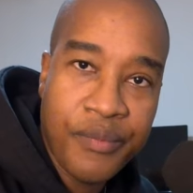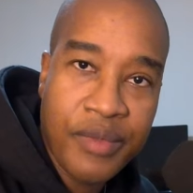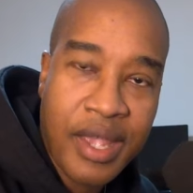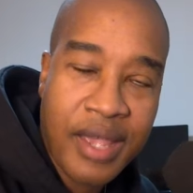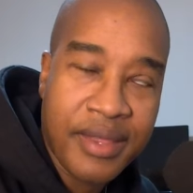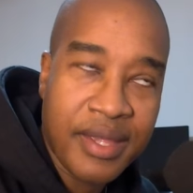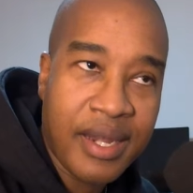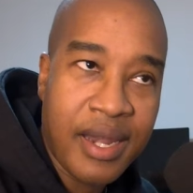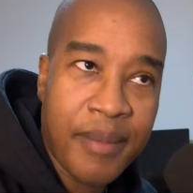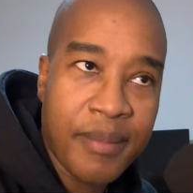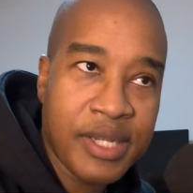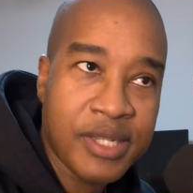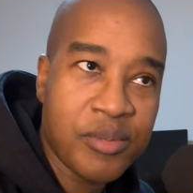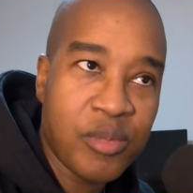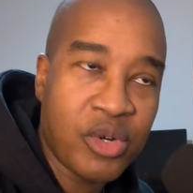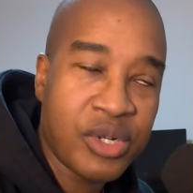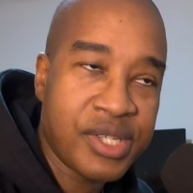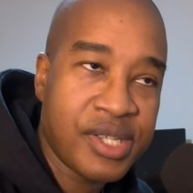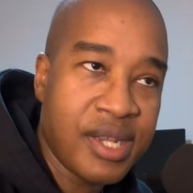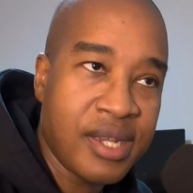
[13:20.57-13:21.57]
I think that makes
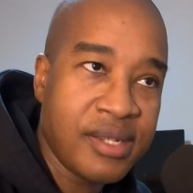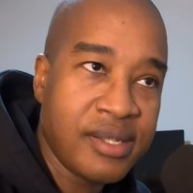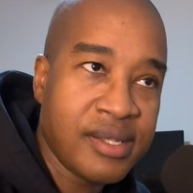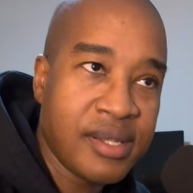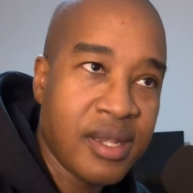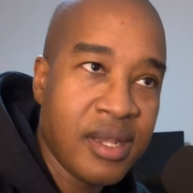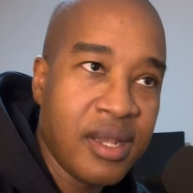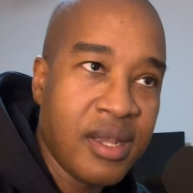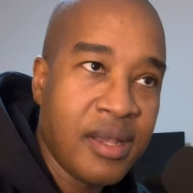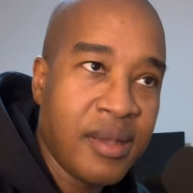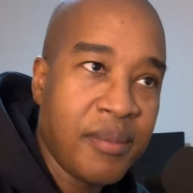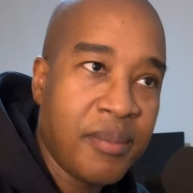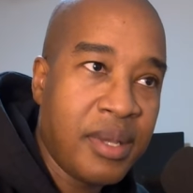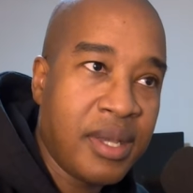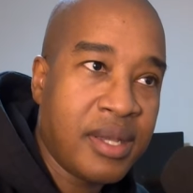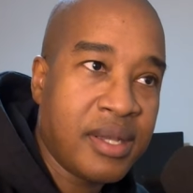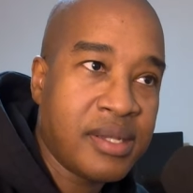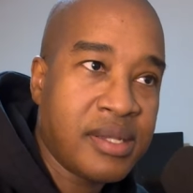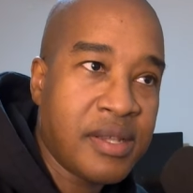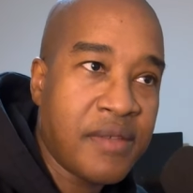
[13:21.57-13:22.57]
more sense
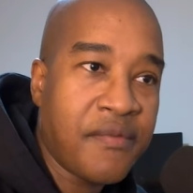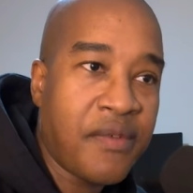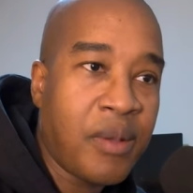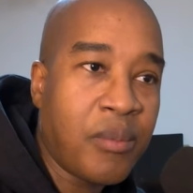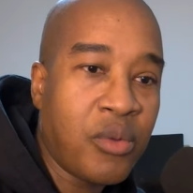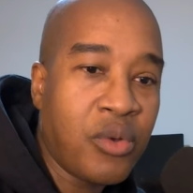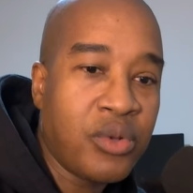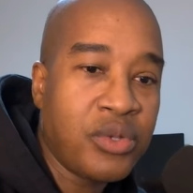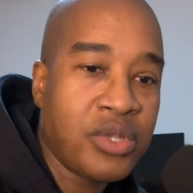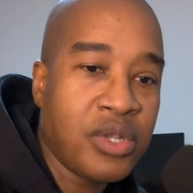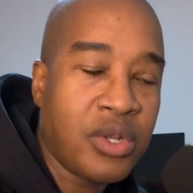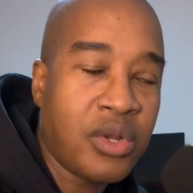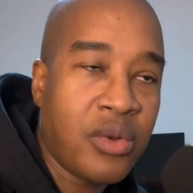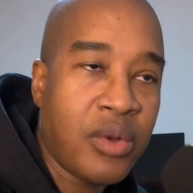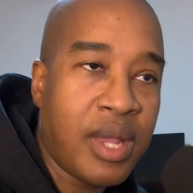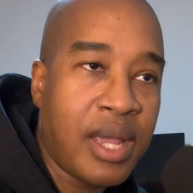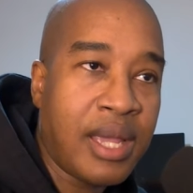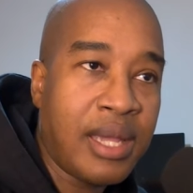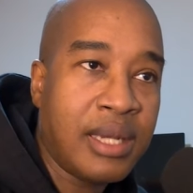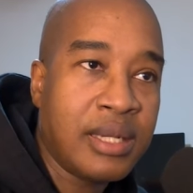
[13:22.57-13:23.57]
because if I'm going to
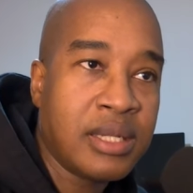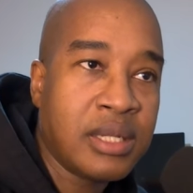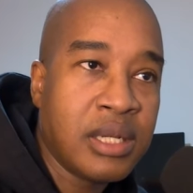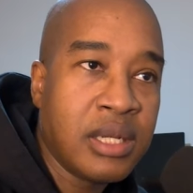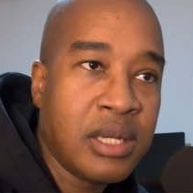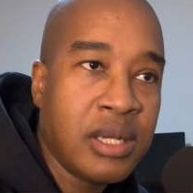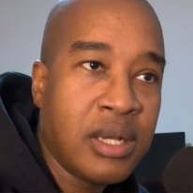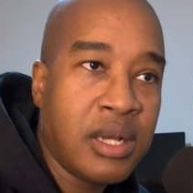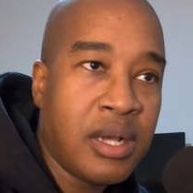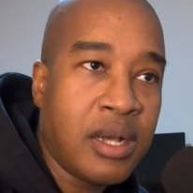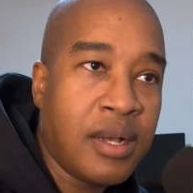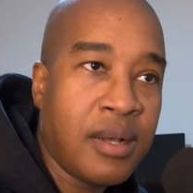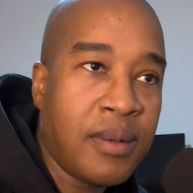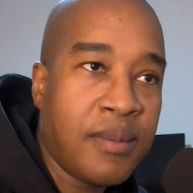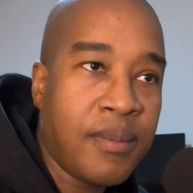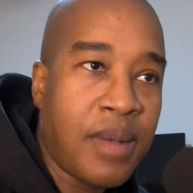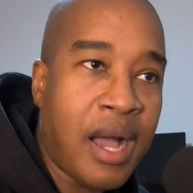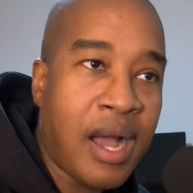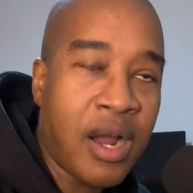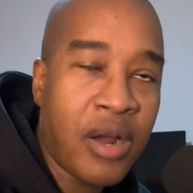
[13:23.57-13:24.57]
create
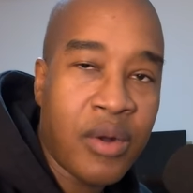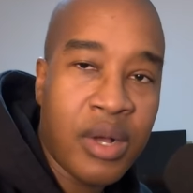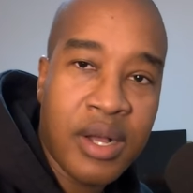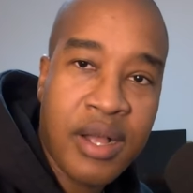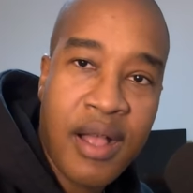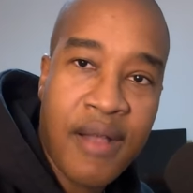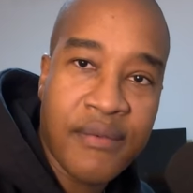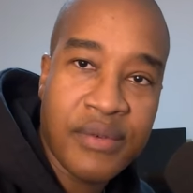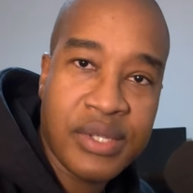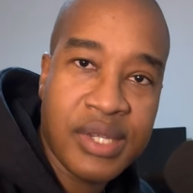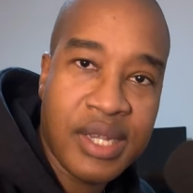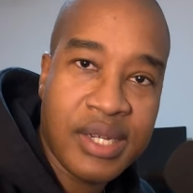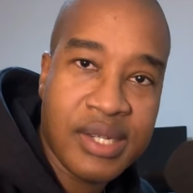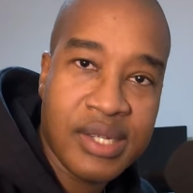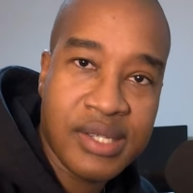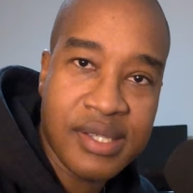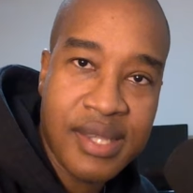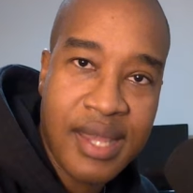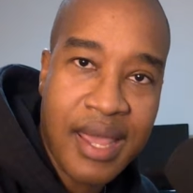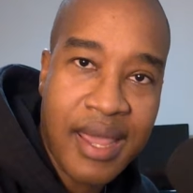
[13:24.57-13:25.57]
um, IRL
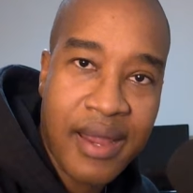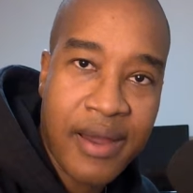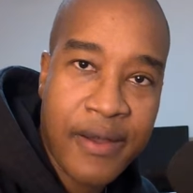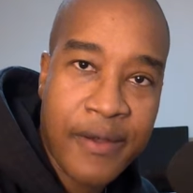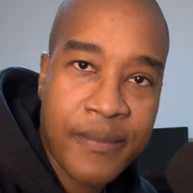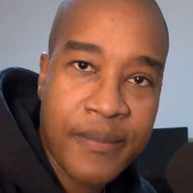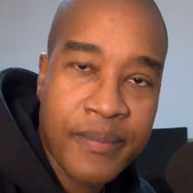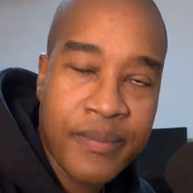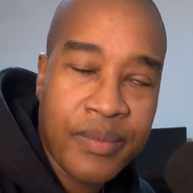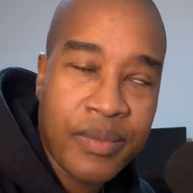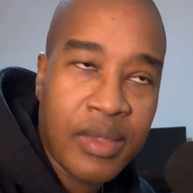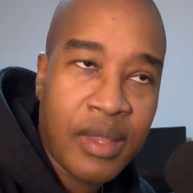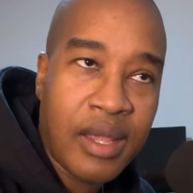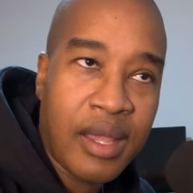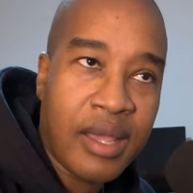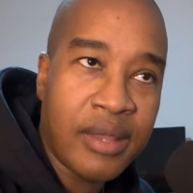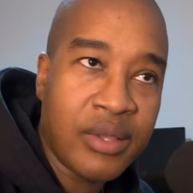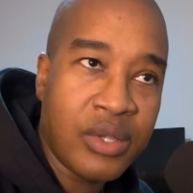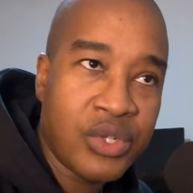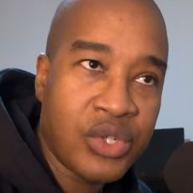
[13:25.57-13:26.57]
conversations there
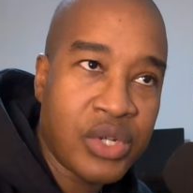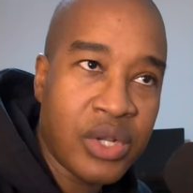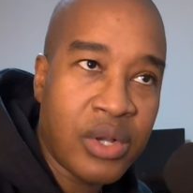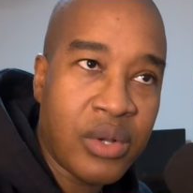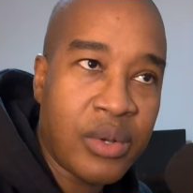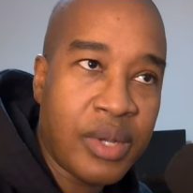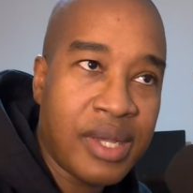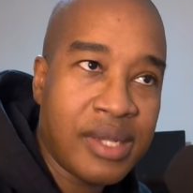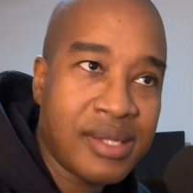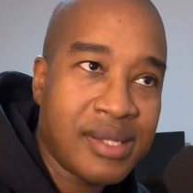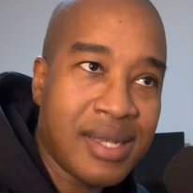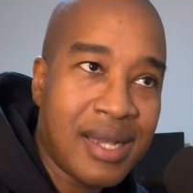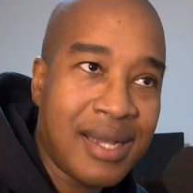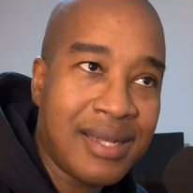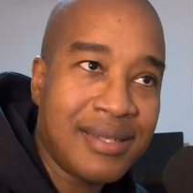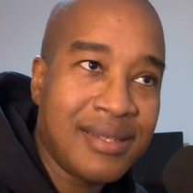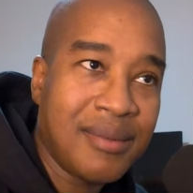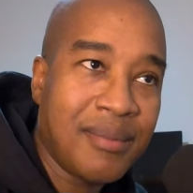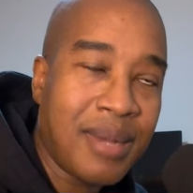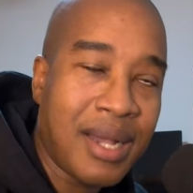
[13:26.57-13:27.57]
and the show is
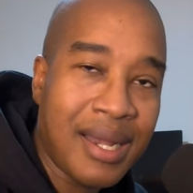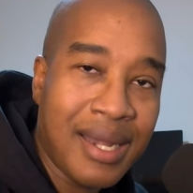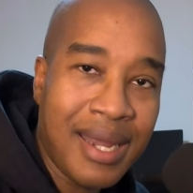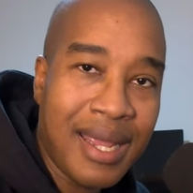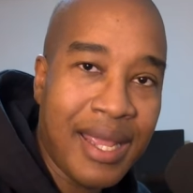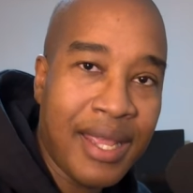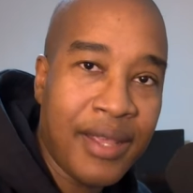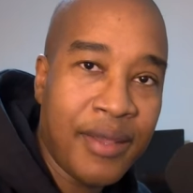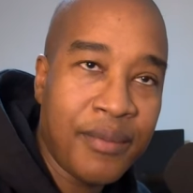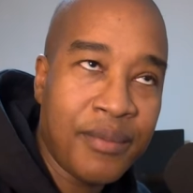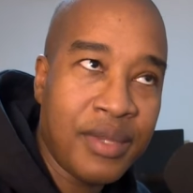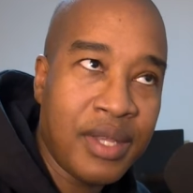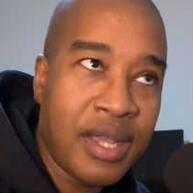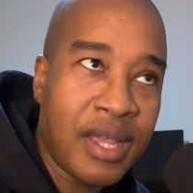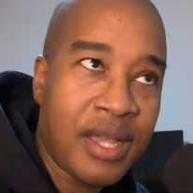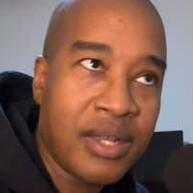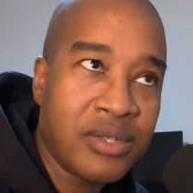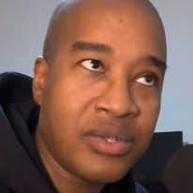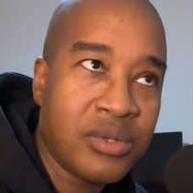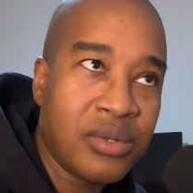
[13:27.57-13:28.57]
tied to my name, the
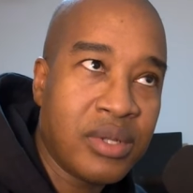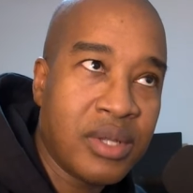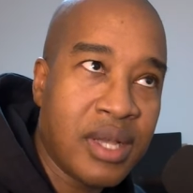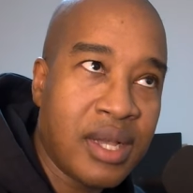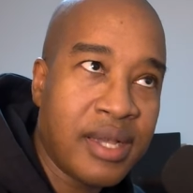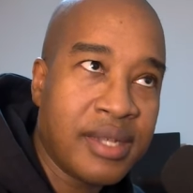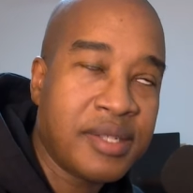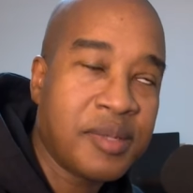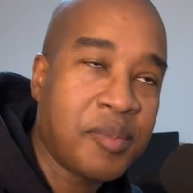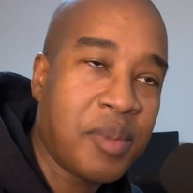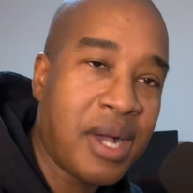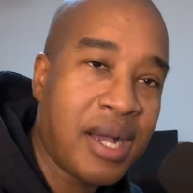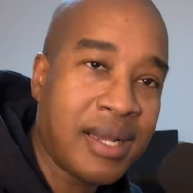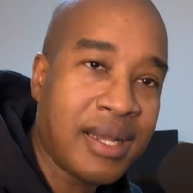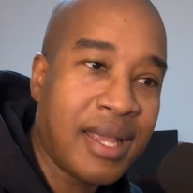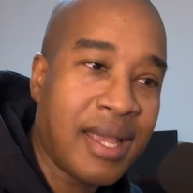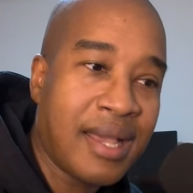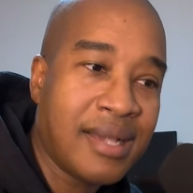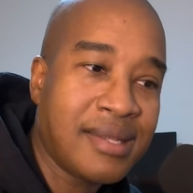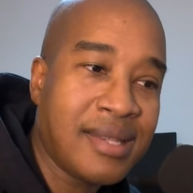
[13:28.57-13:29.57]
Andrew Alliance
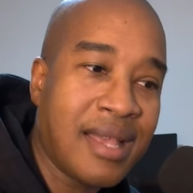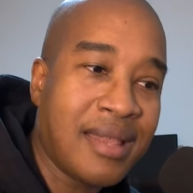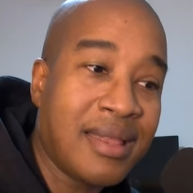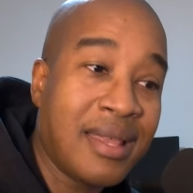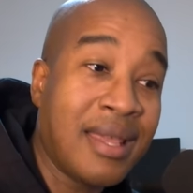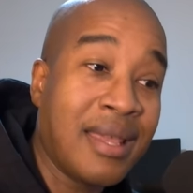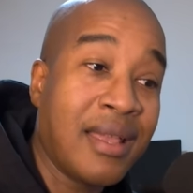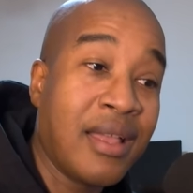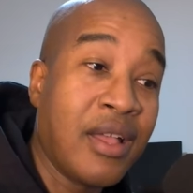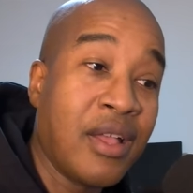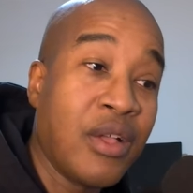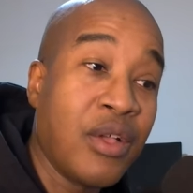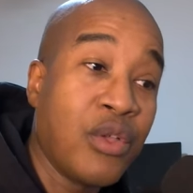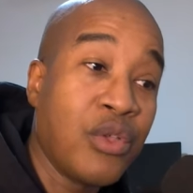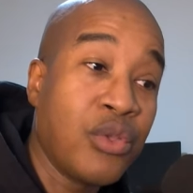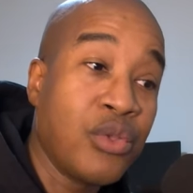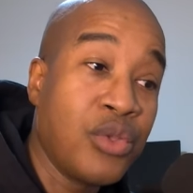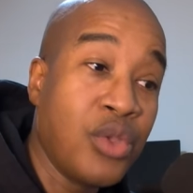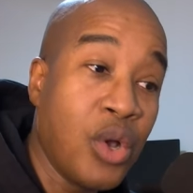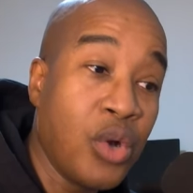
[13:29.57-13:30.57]
podcast, I think
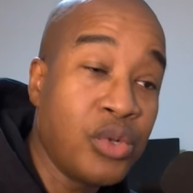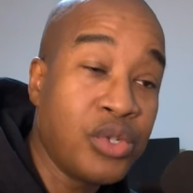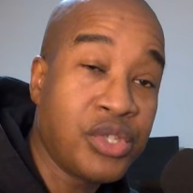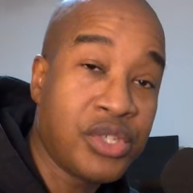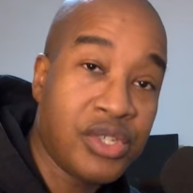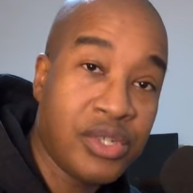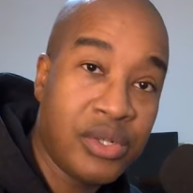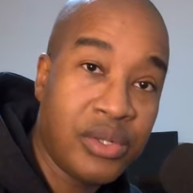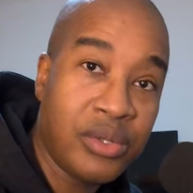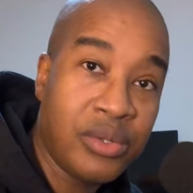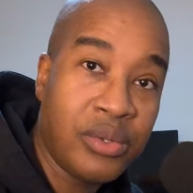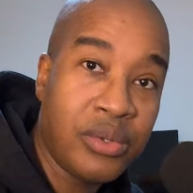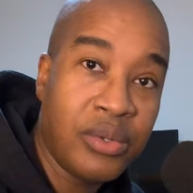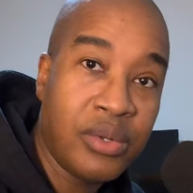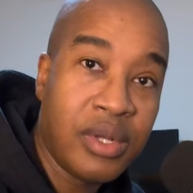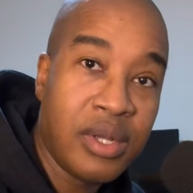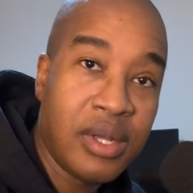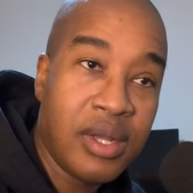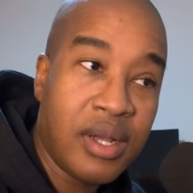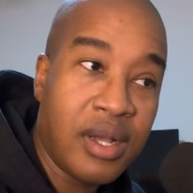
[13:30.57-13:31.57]
those two
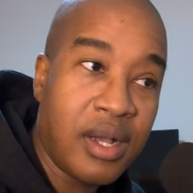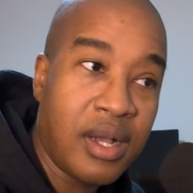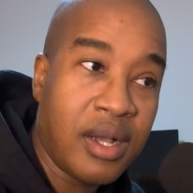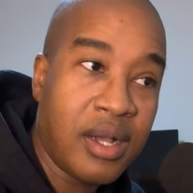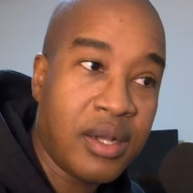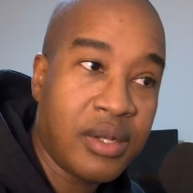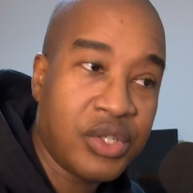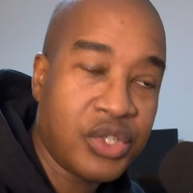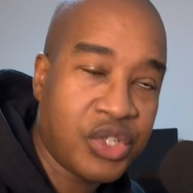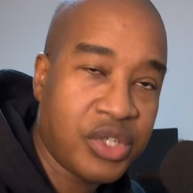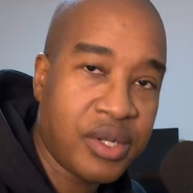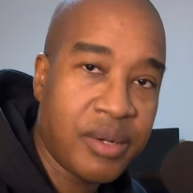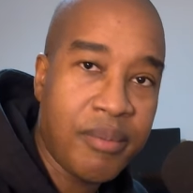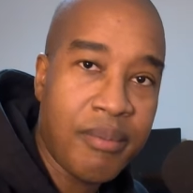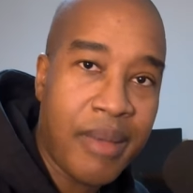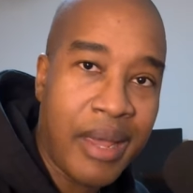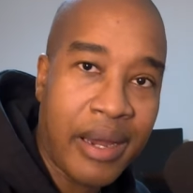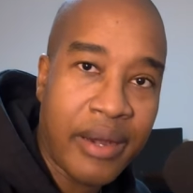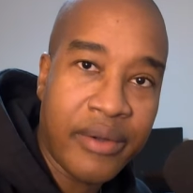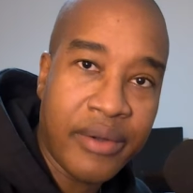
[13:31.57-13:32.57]
uh, should
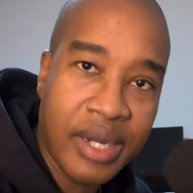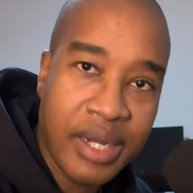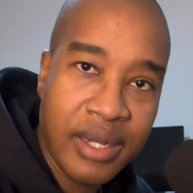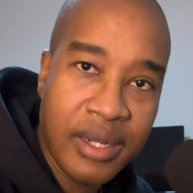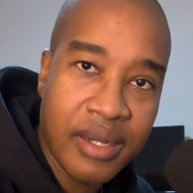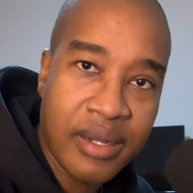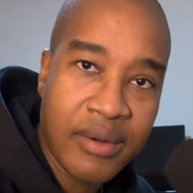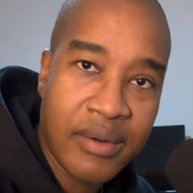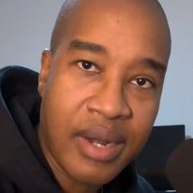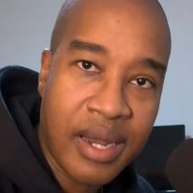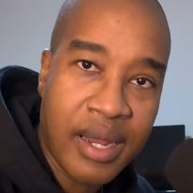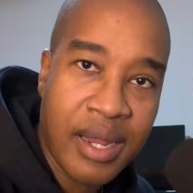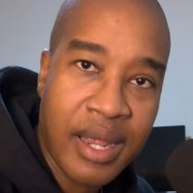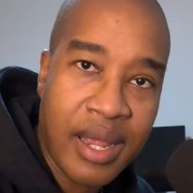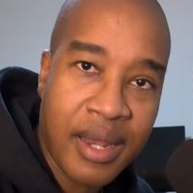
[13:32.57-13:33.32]
marry, right?